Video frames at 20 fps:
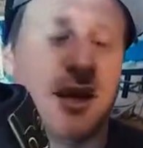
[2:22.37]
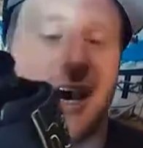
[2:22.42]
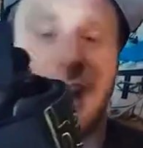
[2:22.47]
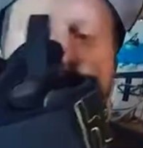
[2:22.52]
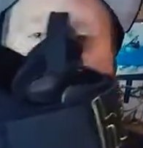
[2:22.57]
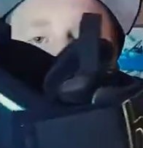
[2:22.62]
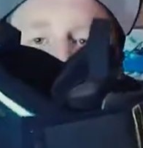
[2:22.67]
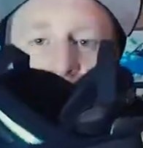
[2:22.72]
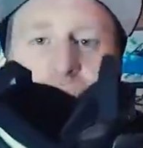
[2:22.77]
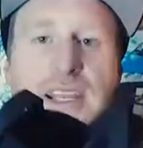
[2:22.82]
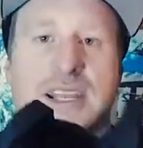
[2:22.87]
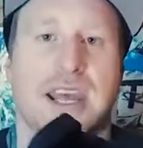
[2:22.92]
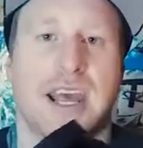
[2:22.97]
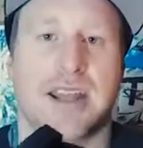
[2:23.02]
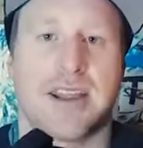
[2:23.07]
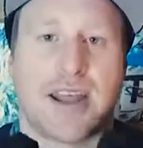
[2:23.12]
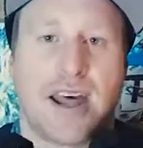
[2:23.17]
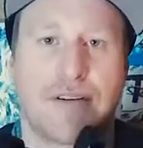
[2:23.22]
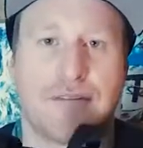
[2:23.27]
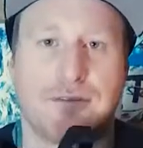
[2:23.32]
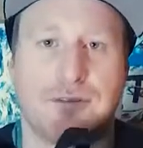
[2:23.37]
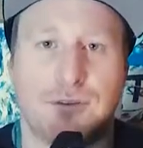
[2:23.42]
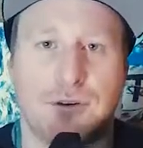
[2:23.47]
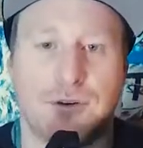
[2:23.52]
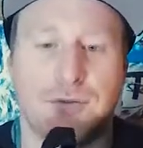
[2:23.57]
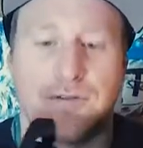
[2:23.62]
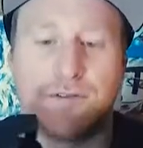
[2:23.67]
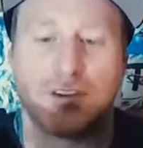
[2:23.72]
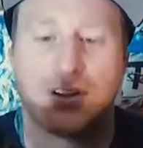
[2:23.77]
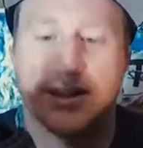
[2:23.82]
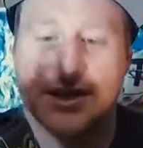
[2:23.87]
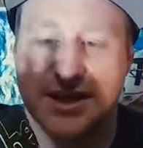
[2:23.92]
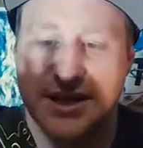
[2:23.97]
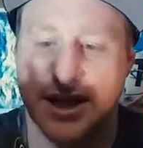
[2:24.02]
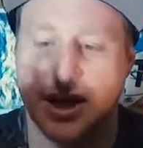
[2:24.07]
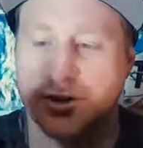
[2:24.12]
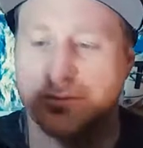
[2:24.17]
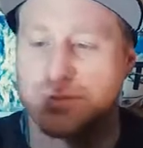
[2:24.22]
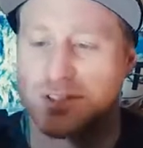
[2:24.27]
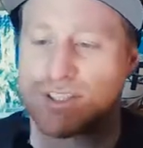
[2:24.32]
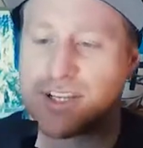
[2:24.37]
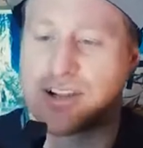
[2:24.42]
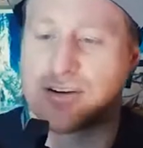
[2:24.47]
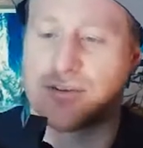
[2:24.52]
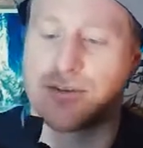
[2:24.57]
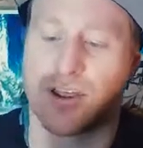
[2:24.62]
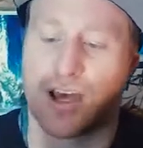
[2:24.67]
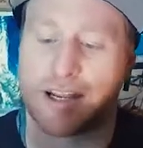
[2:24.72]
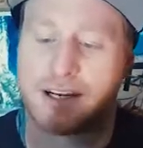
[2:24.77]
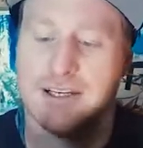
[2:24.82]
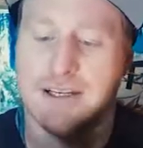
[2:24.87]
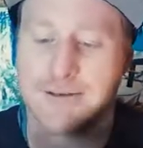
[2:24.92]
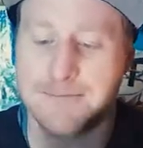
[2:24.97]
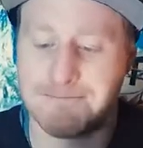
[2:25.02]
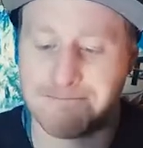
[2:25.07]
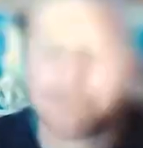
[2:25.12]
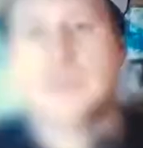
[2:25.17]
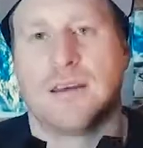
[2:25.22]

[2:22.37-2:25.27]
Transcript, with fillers: Um, but again, that form fit can help settle that in.